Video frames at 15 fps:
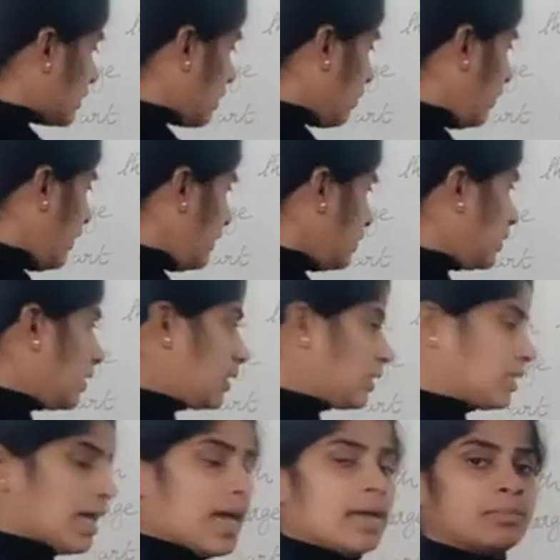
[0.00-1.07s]
when this
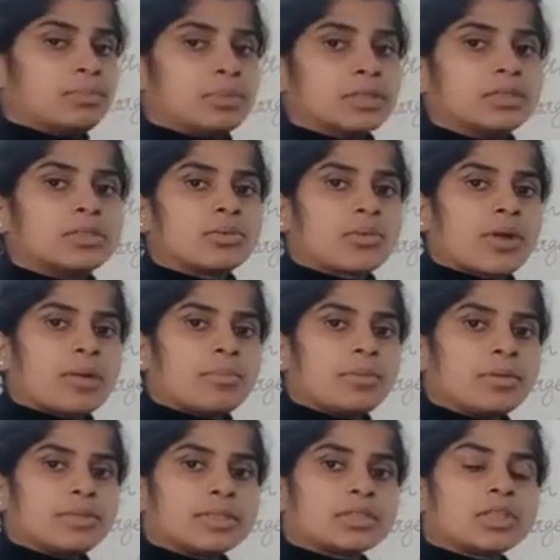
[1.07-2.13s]
ampere rubbed
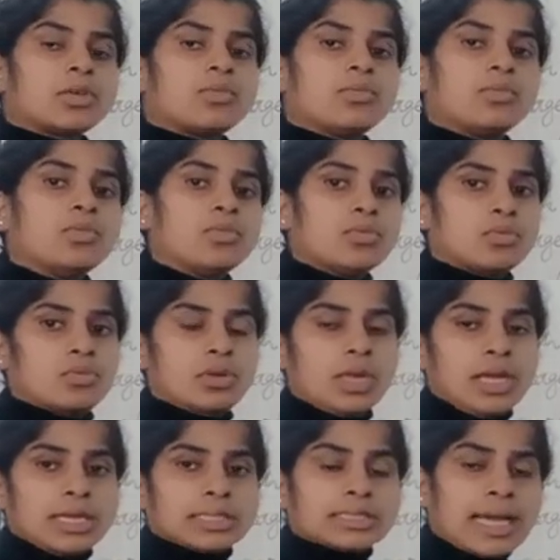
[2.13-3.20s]
with the wool,
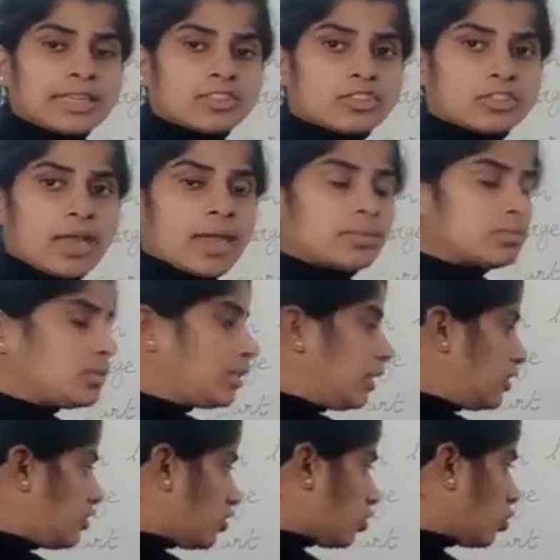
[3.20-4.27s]
that time
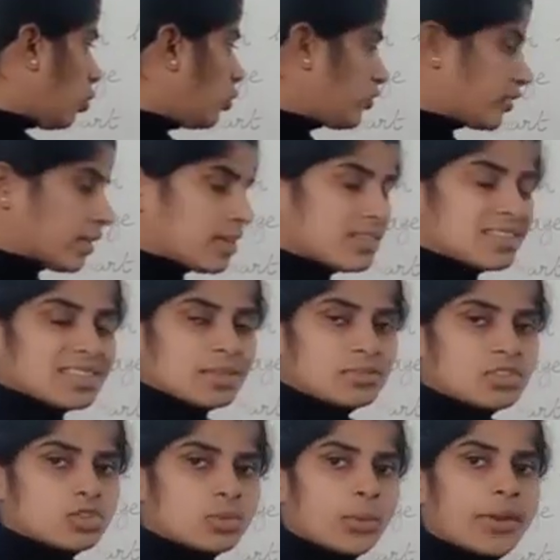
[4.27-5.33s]
this shows us some
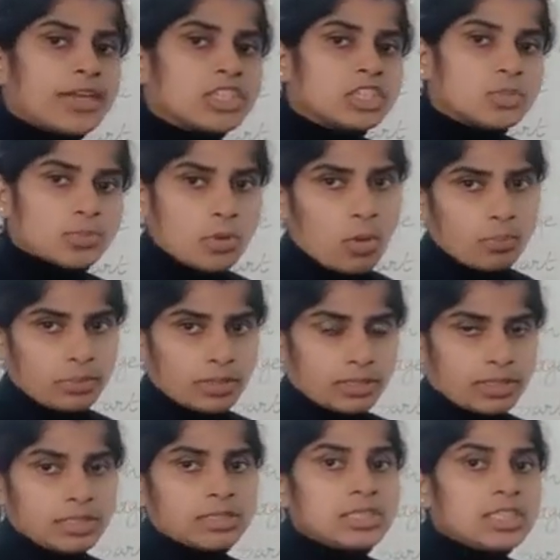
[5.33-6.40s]
strange
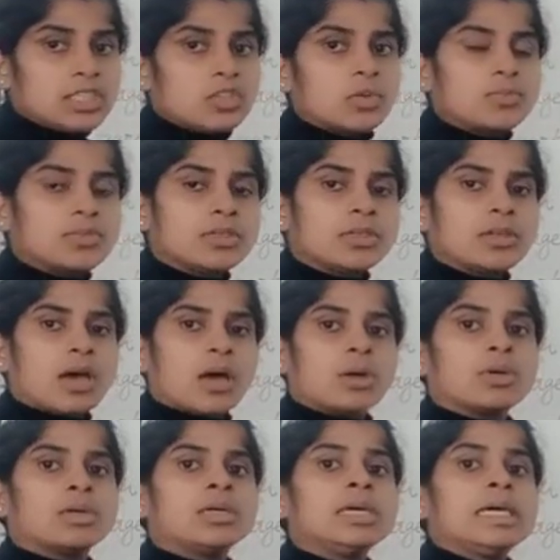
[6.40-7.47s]
property. These observe
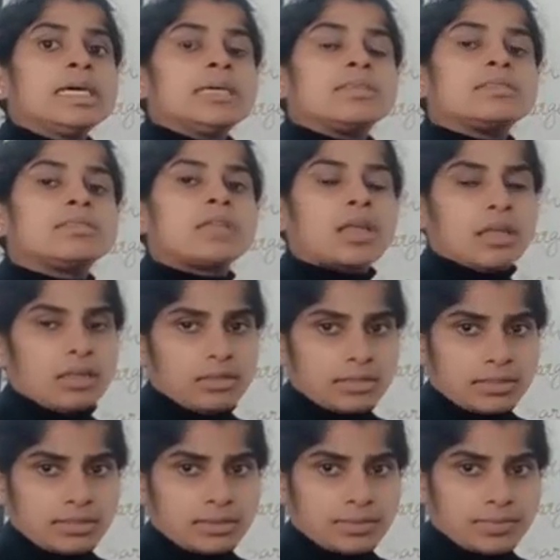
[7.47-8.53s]
our tails.
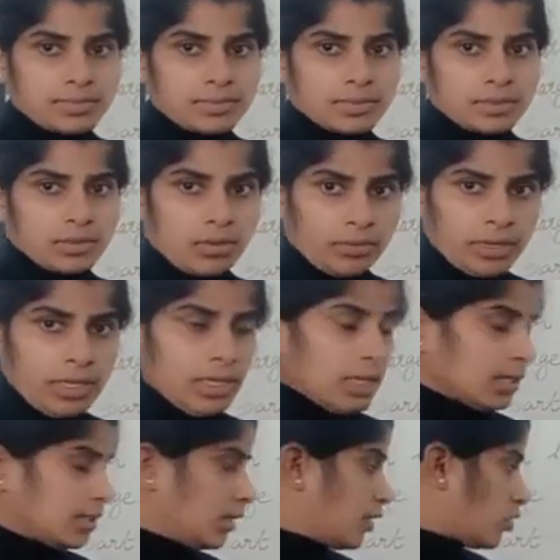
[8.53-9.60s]
Okay,
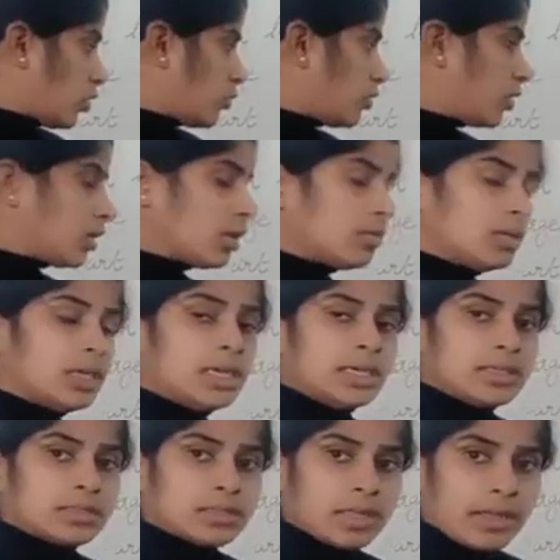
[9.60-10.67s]
these observe
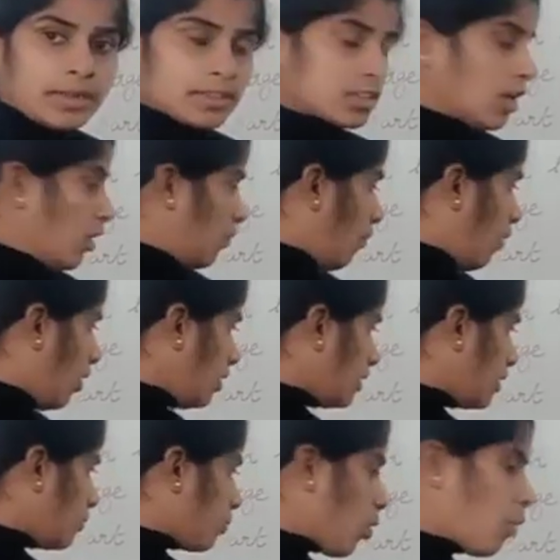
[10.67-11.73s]
our tails.
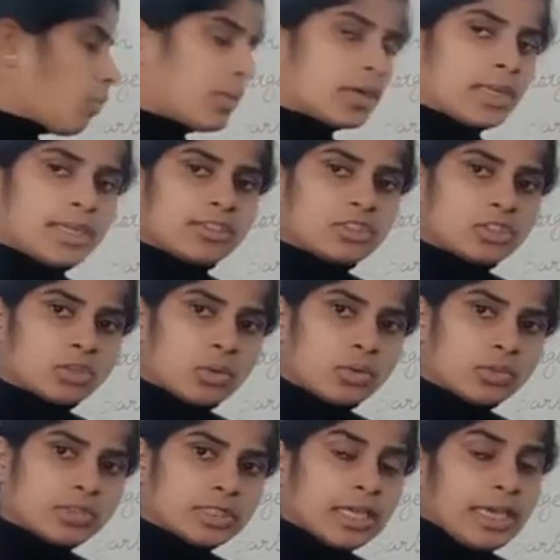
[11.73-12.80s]
What the property it
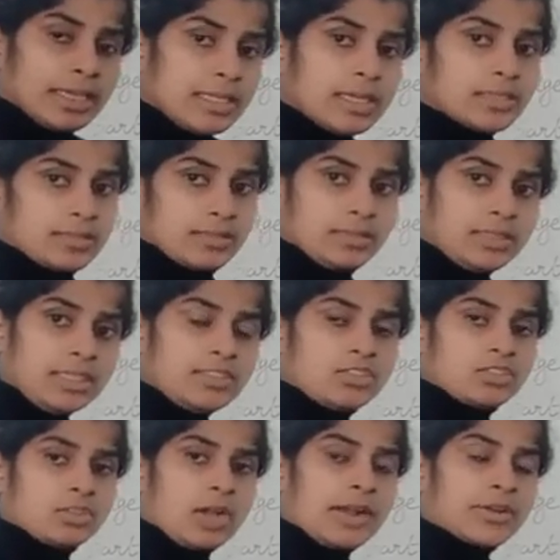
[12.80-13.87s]
shows? Yes, this
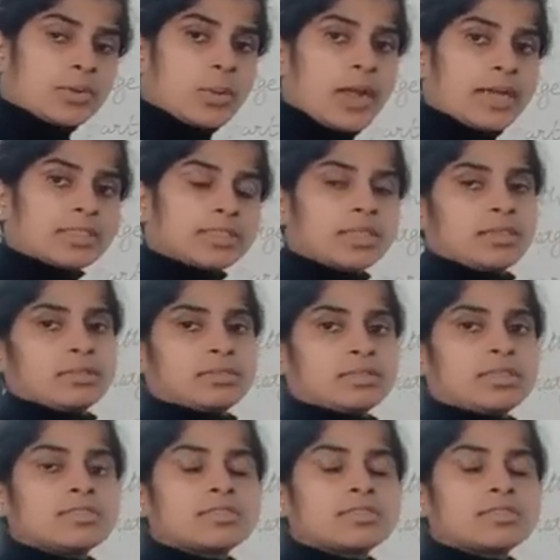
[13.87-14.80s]
attracting